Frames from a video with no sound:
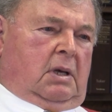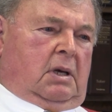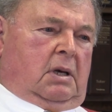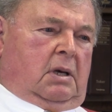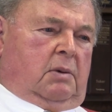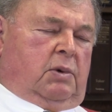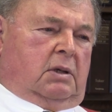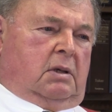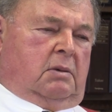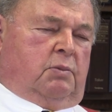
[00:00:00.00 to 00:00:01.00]
Uh,
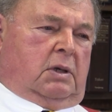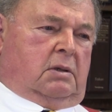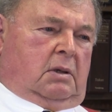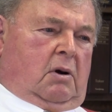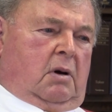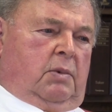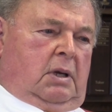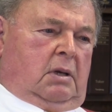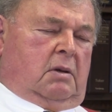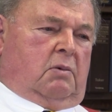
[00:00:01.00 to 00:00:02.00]
but, but the
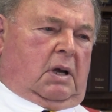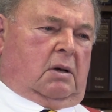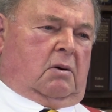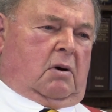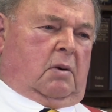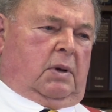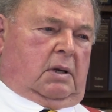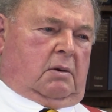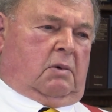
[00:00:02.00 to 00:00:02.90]
Army, the regular Army and the